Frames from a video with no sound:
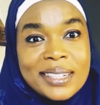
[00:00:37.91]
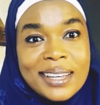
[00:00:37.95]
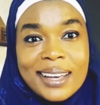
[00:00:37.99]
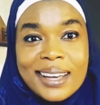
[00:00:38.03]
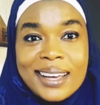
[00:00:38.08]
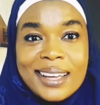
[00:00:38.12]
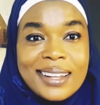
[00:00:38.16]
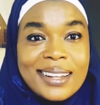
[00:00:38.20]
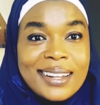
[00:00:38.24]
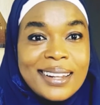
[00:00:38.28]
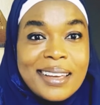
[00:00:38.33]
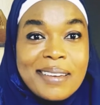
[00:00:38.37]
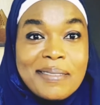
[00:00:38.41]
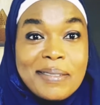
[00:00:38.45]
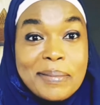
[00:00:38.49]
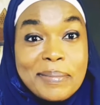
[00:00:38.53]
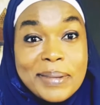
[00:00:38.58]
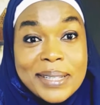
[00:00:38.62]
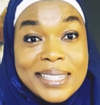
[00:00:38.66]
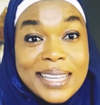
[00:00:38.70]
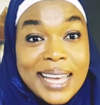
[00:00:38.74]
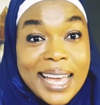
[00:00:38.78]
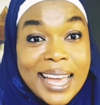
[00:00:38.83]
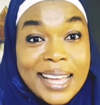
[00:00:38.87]
I can never be
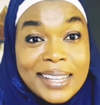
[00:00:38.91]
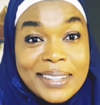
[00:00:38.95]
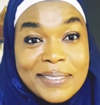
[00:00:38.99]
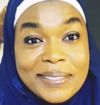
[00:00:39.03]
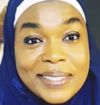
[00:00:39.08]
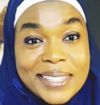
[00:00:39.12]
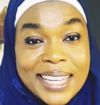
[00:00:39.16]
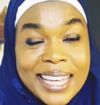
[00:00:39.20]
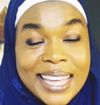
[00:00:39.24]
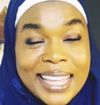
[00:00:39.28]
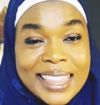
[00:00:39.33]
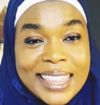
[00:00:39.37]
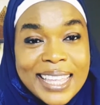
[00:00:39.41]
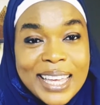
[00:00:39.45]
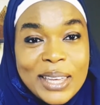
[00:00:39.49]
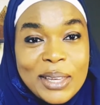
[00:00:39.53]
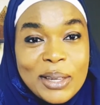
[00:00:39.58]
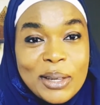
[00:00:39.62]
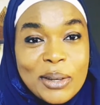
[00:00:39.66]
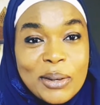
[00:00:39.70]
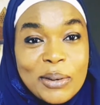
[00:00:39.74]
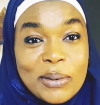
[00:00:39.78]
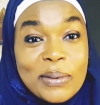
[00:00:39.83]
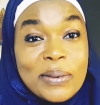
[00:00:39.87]
tired of saying
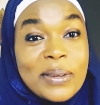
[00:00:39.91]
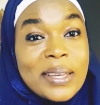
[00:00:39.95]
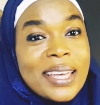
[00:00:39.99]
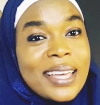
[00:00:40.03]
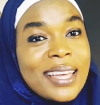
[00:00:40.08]
thank you.